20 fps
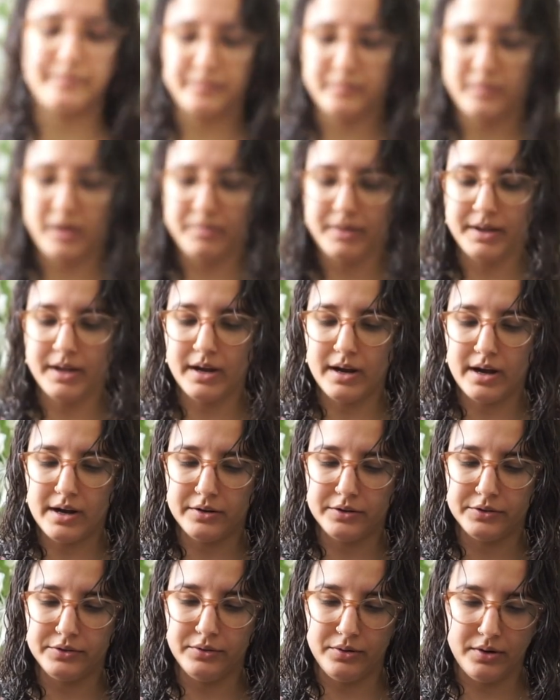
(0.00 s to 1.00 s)
maybe
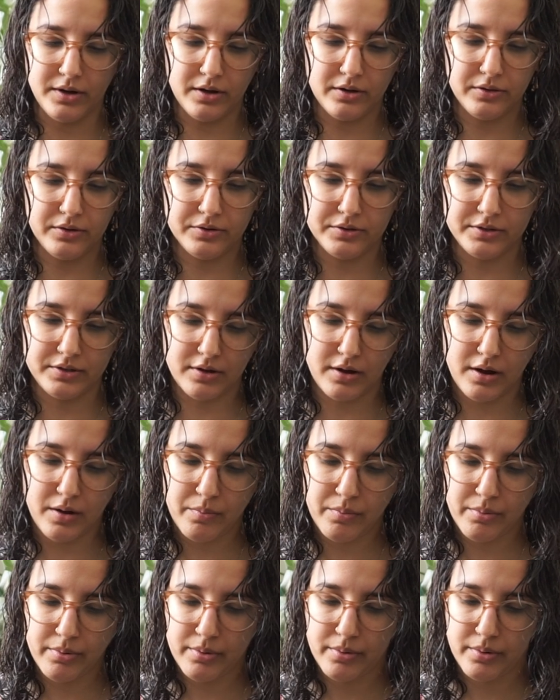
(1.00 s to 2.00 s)
I'll do a
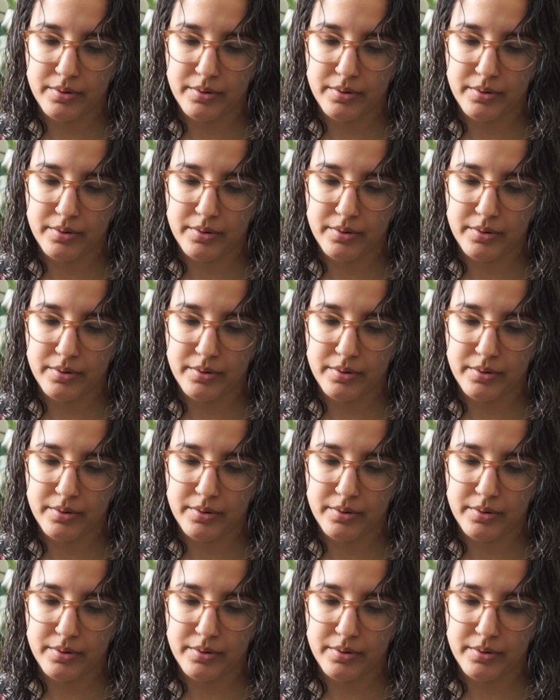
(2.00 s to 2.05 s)
close-up.